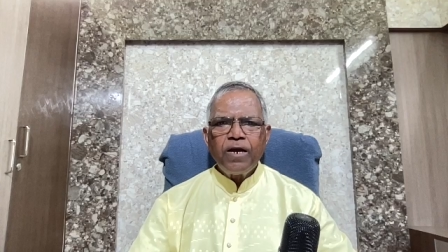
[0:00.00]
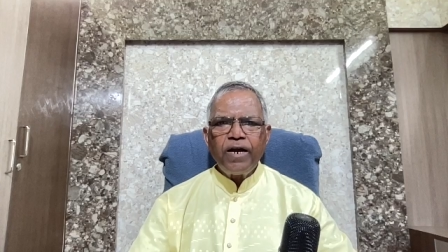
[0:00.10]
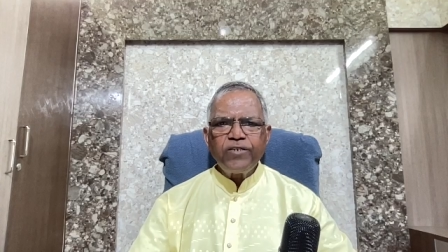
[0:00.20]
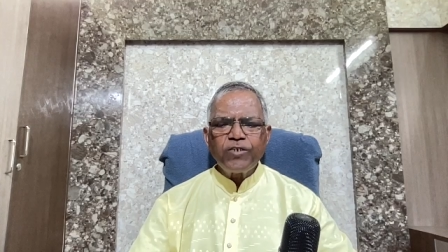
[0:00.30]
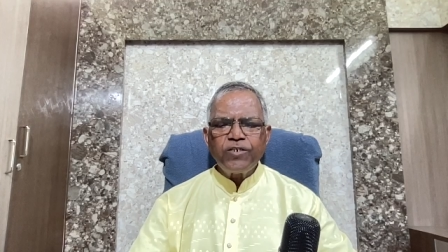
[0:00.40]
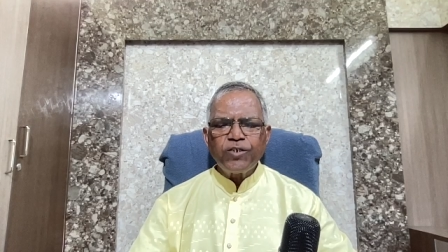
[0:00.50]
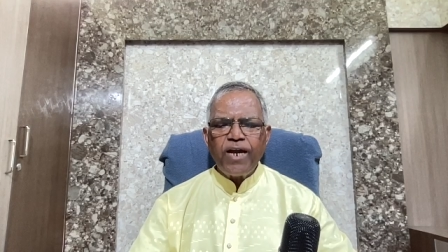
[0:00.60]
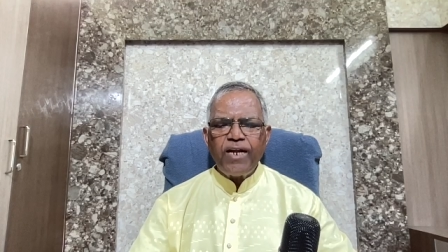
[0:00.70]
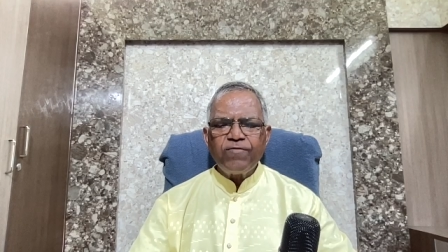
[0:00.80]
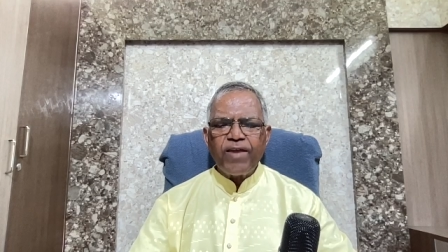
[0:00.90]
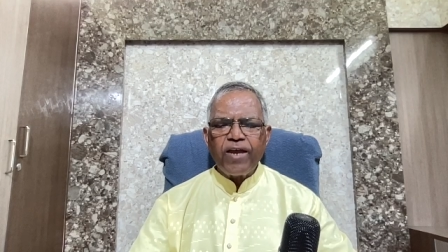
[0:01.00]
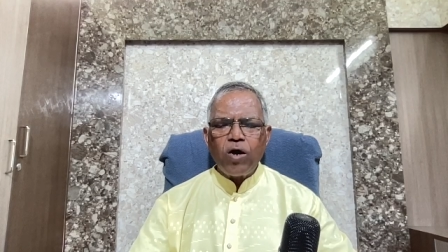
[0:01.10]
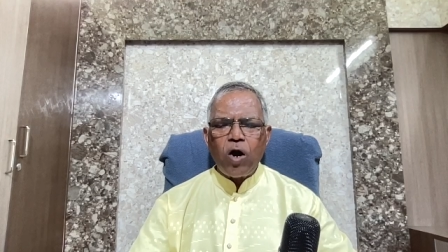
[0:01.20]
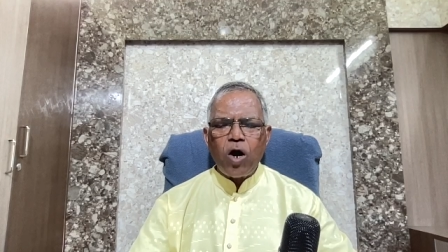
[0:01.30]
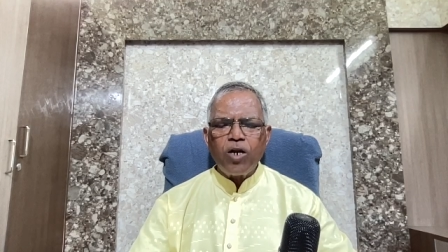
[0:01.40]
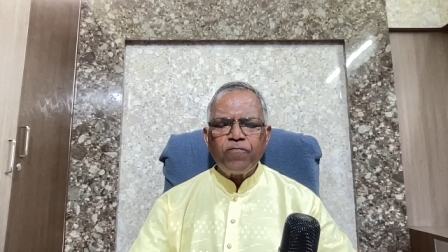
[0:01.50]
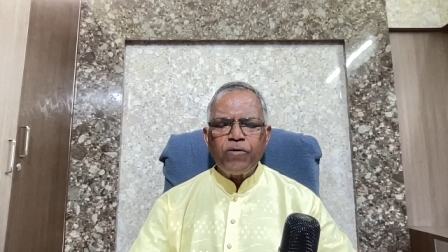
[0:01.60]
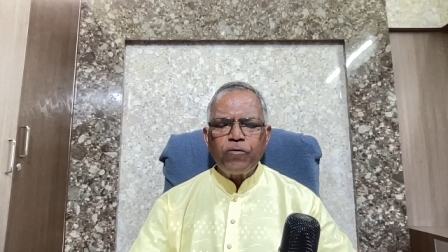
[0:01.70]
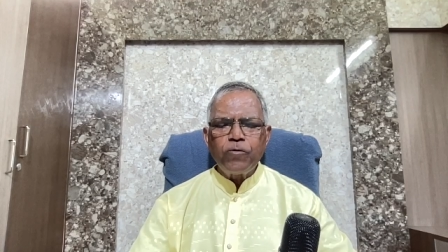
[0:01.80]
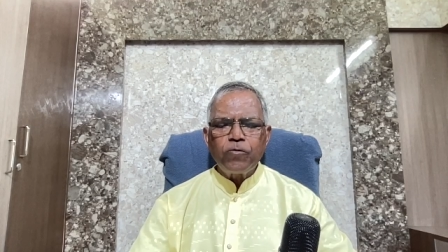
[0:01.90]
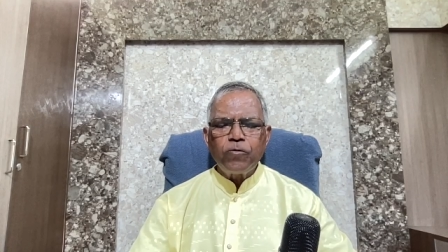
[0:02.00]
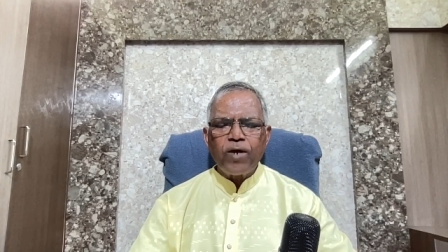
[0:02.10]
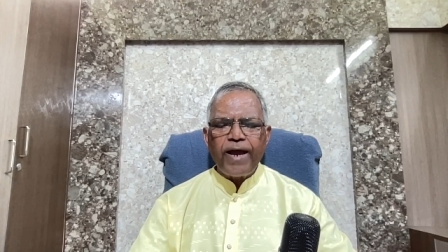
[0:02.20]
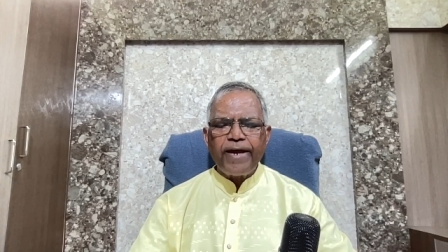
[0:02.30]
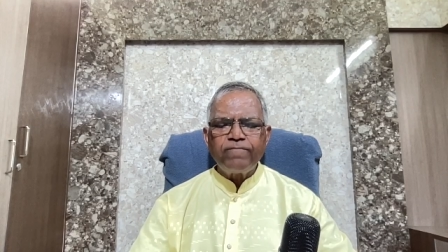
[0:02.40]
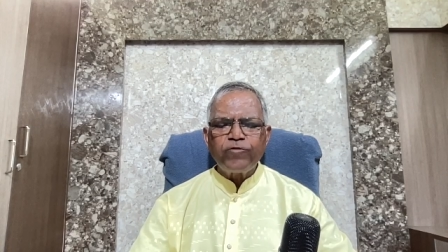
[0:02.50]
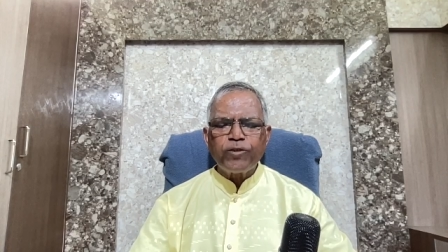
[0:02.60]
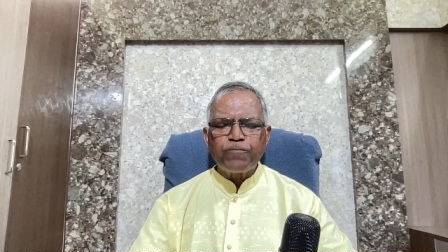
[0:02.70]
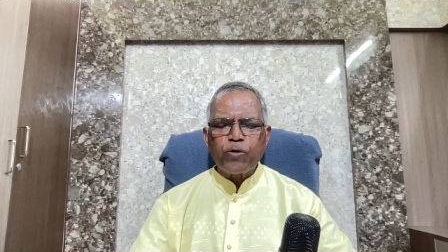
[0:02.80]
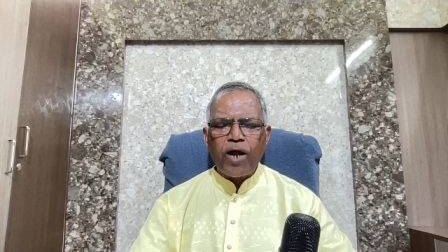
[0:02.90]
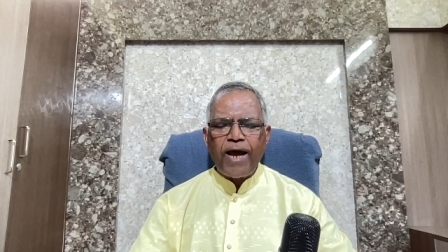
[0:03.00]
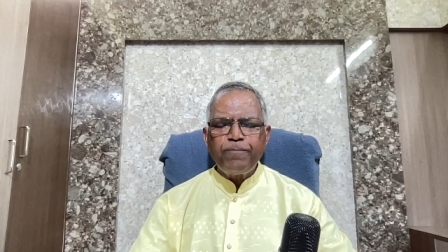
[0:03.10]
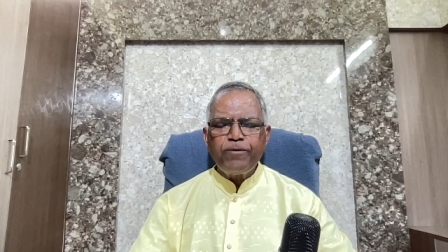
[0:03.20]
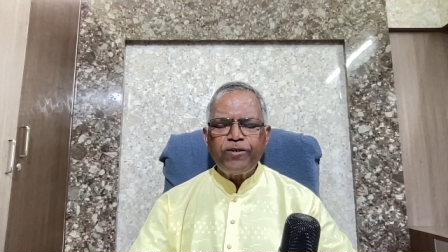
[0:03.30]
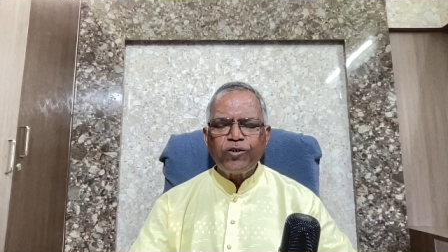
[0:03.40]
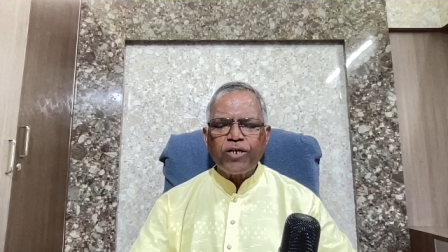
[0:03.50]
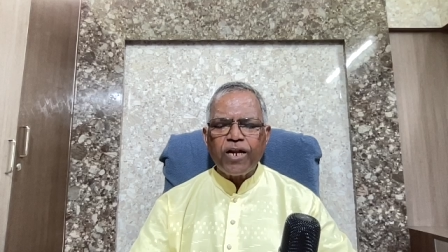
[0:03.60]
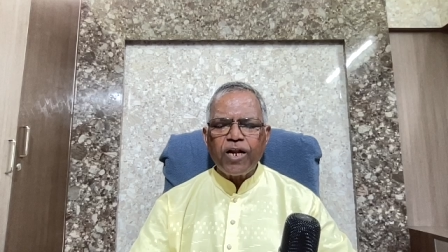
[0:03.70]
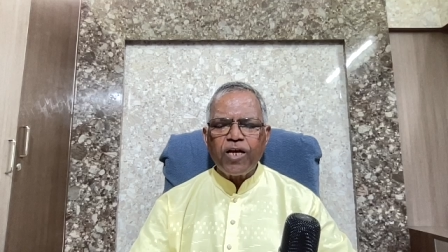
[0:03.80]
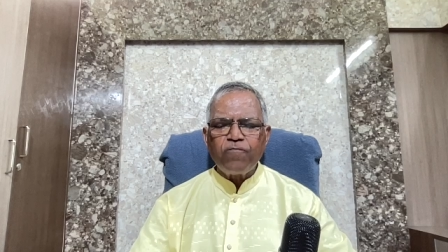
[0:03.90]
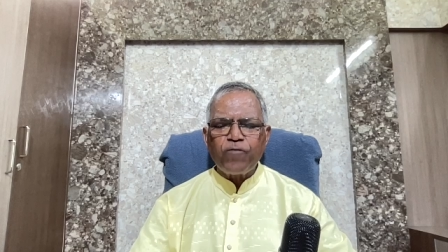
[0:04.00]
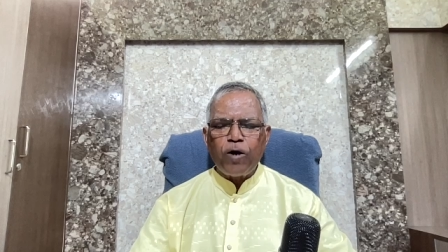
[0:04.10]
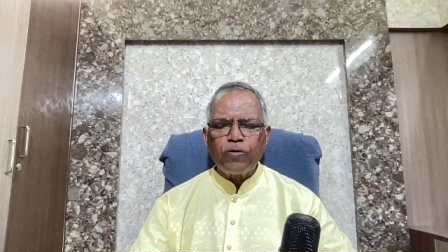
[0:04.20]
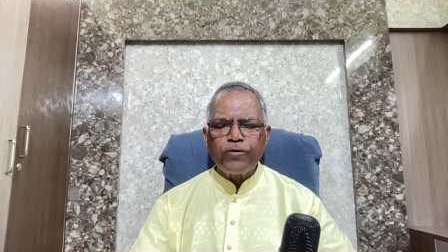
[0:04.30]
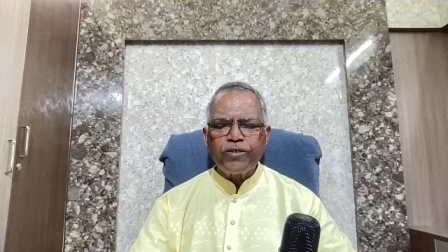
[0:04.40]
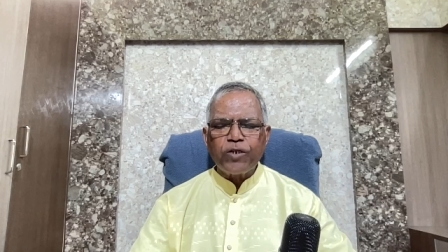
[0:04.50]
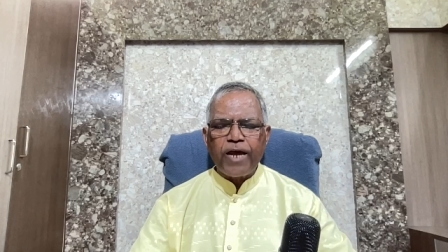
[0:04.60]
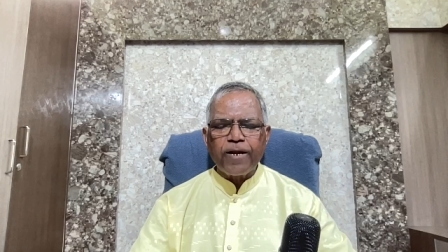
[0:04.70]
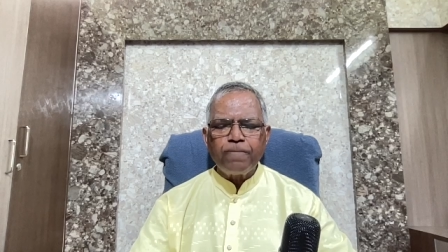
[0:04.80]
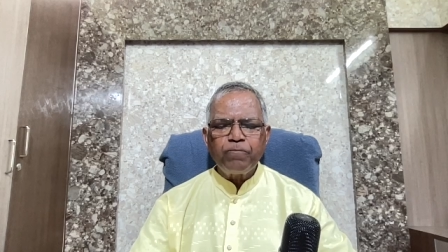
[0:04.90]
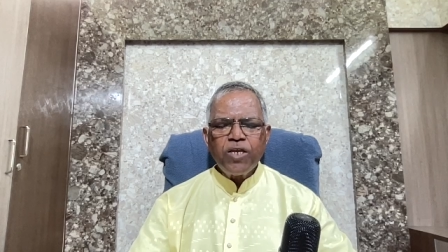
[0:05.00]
I sincerely thank all of you who have subscribed to this channel and follow the channel.